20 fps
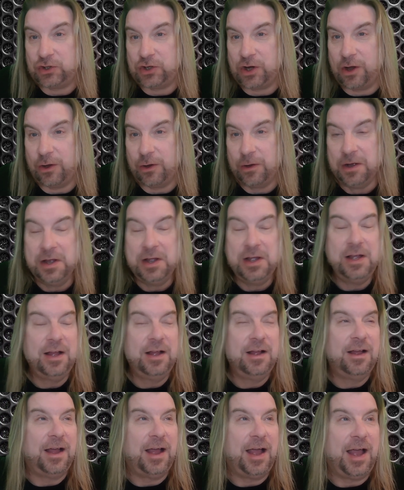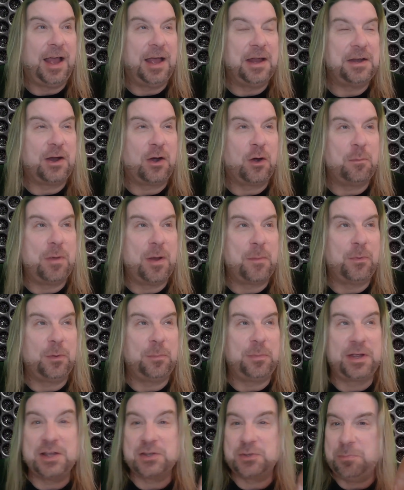show. And I remember
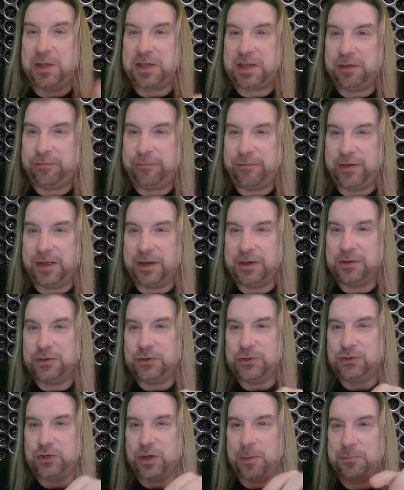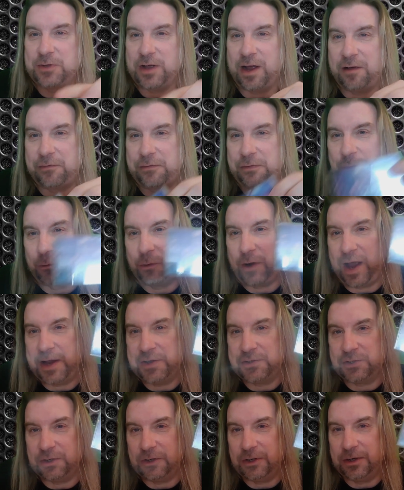because Mickey Finn jumped off the
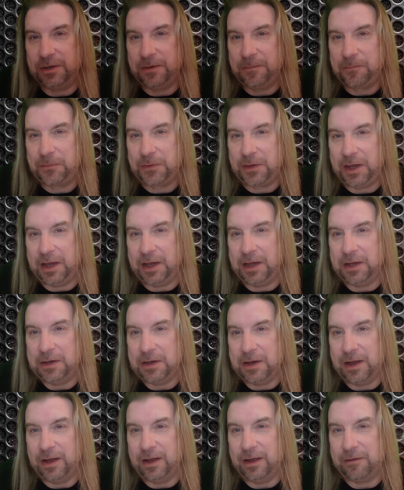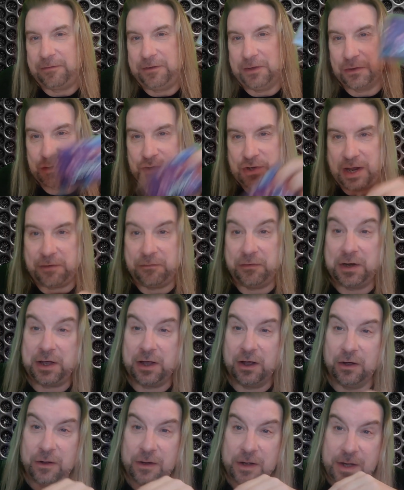riser in Feel the Shake
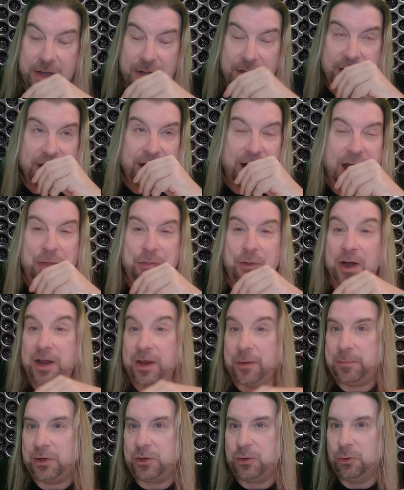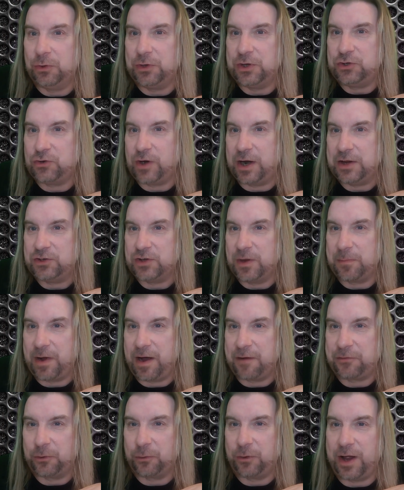video, I thought it'd be cool to try to jump
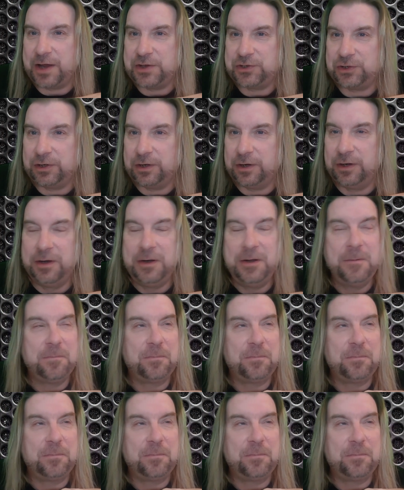off the riser